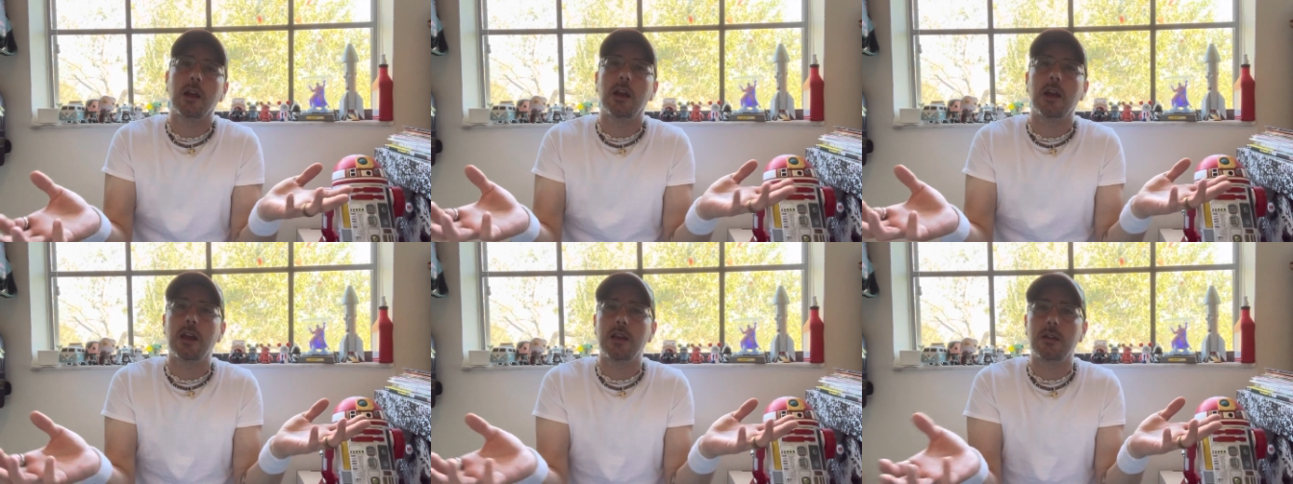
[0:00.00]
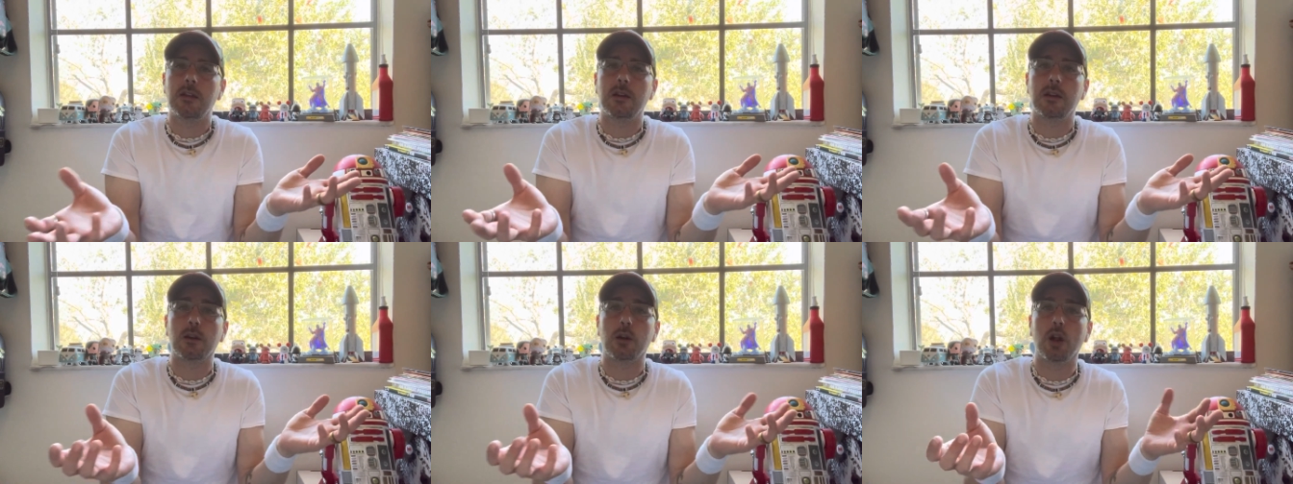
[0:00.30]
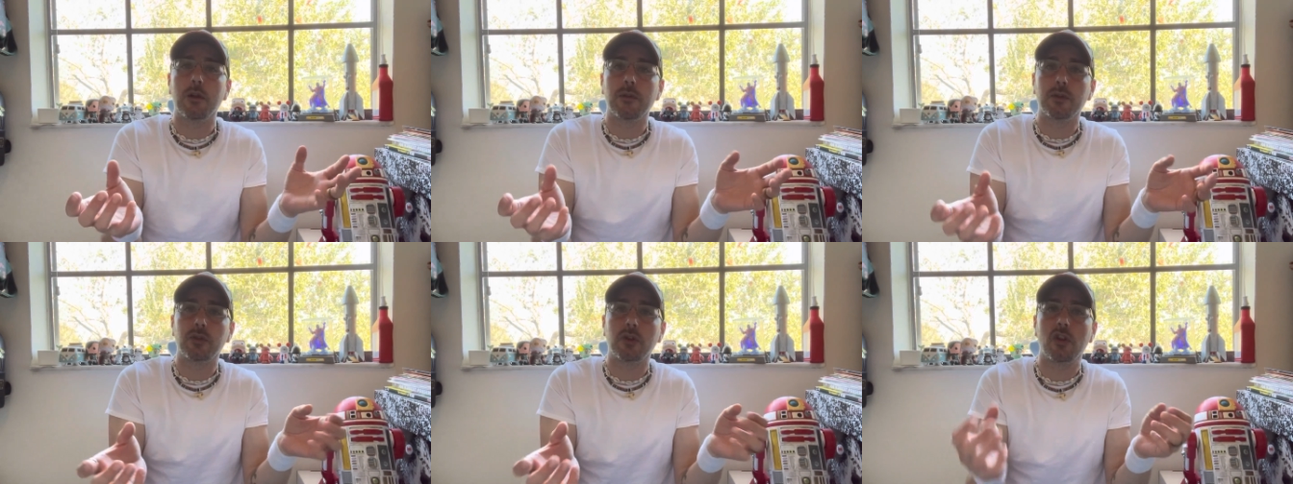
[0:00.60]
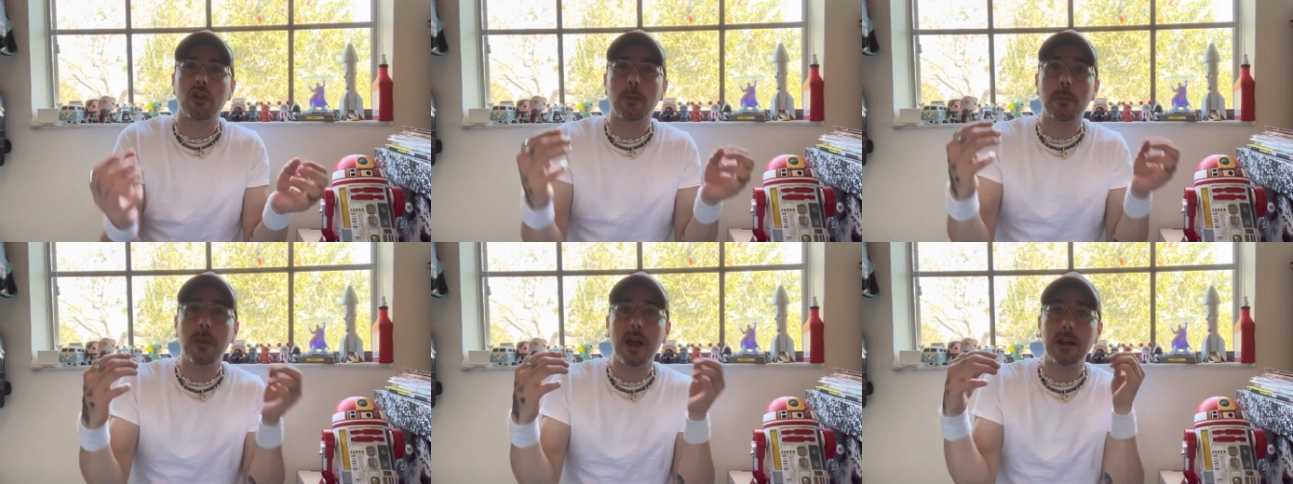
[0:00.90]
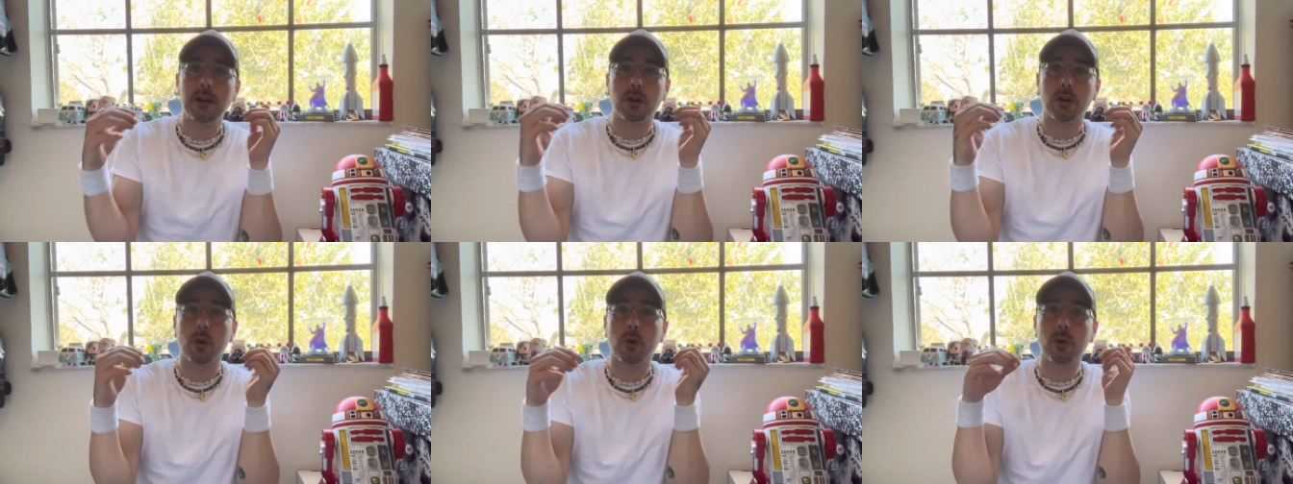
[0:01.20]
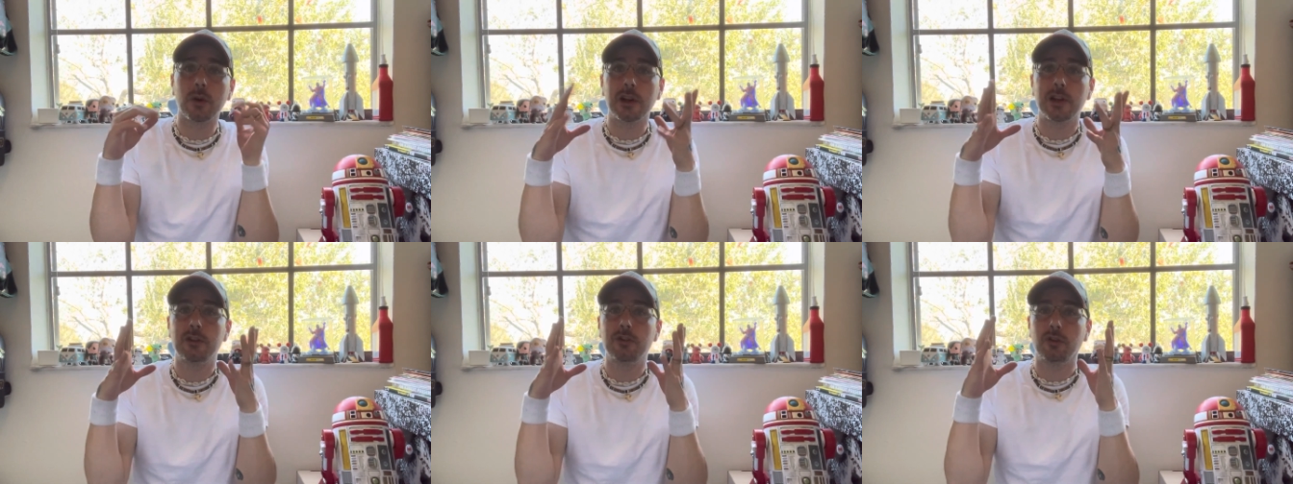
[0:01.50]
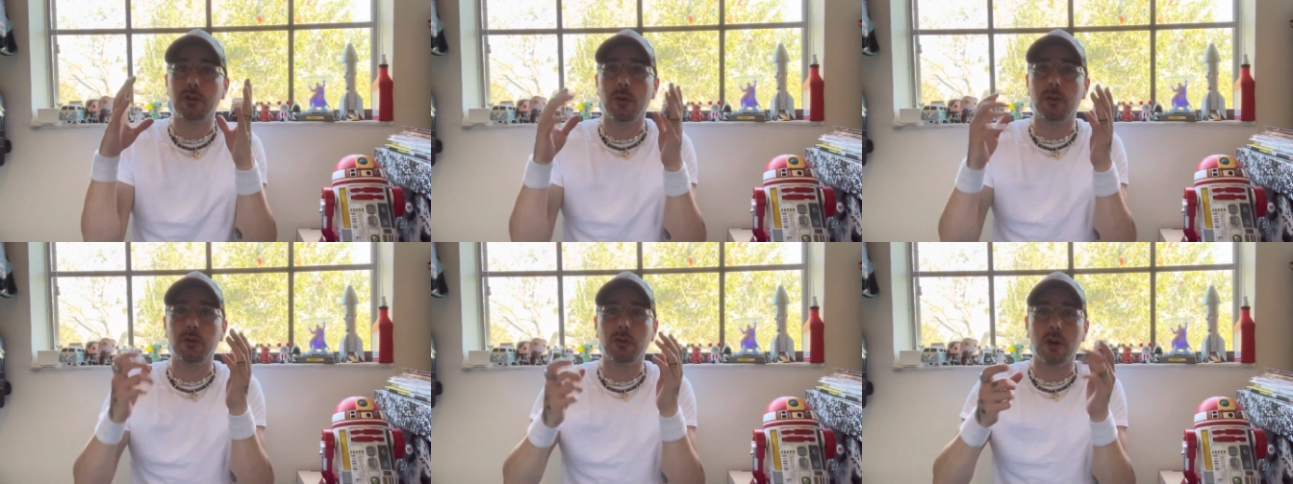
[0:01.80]
And then all of a sudden the Mandalorian
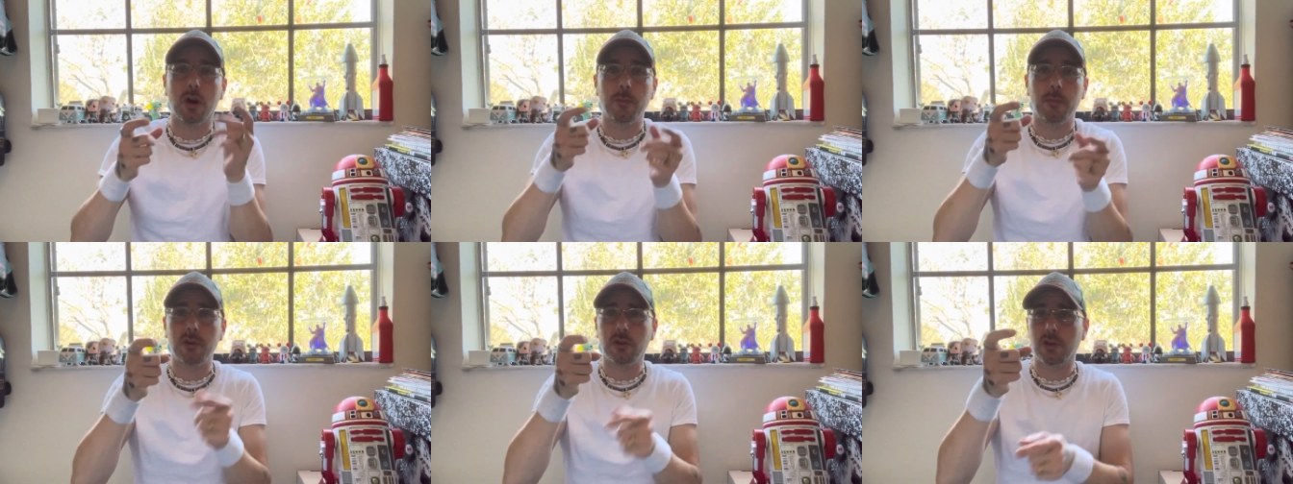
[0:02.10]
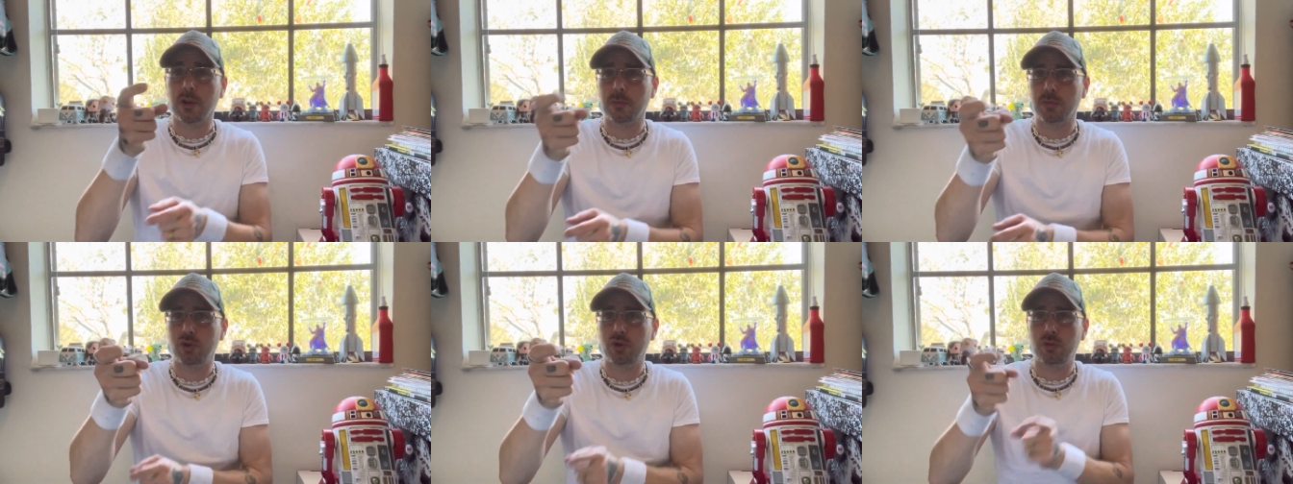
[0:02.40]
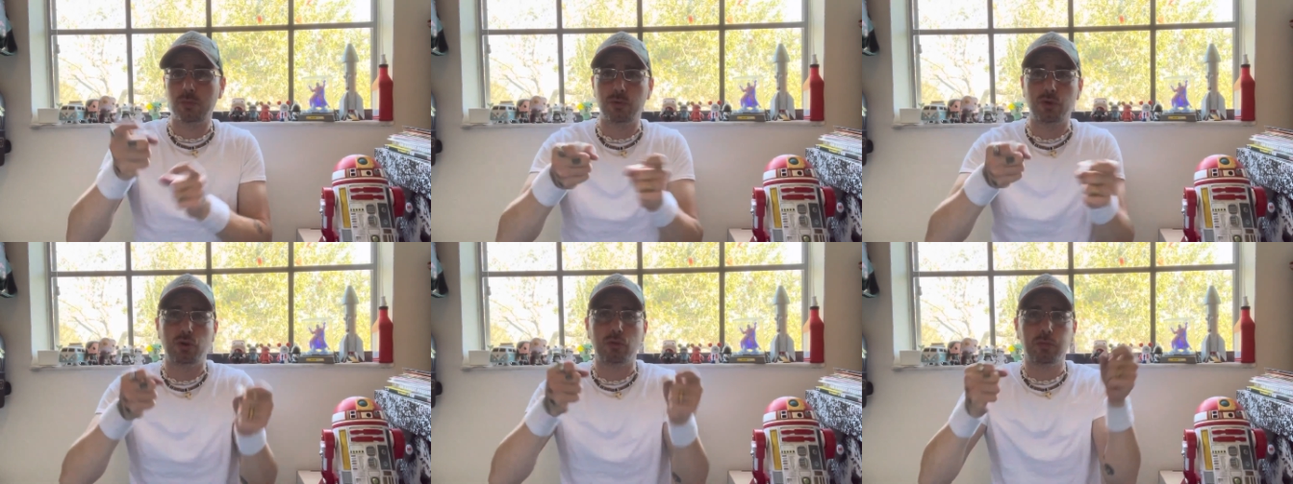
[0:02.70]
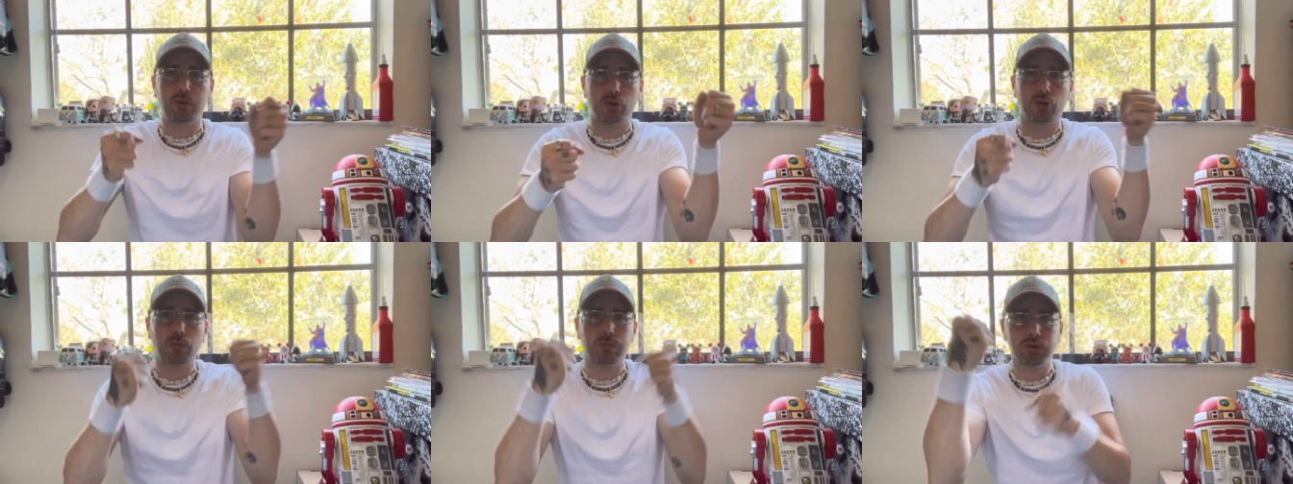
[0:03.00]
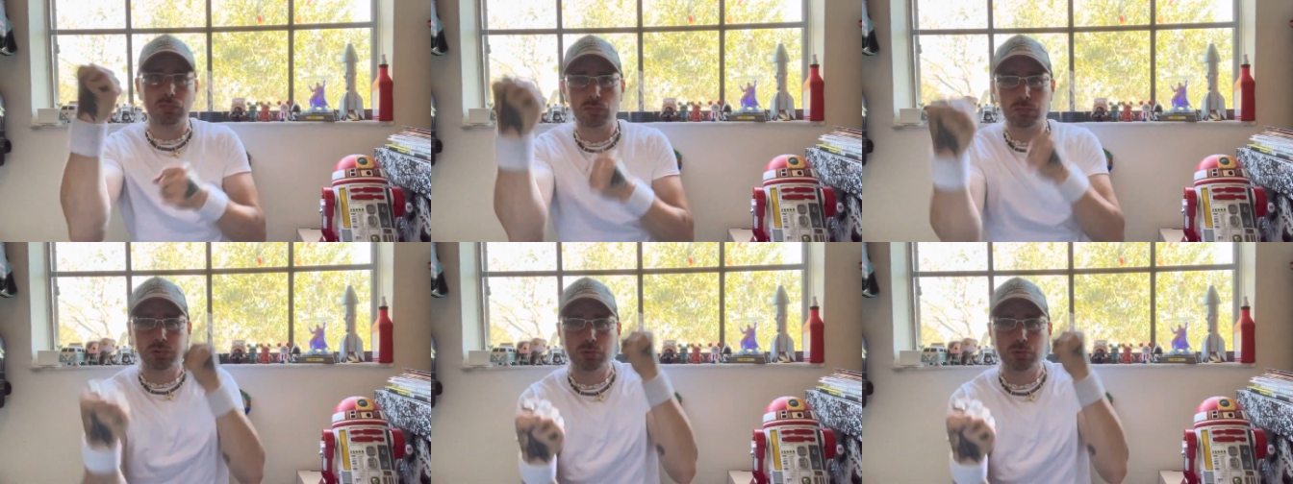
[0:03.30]
shows up. It's like, psh, psh, psh,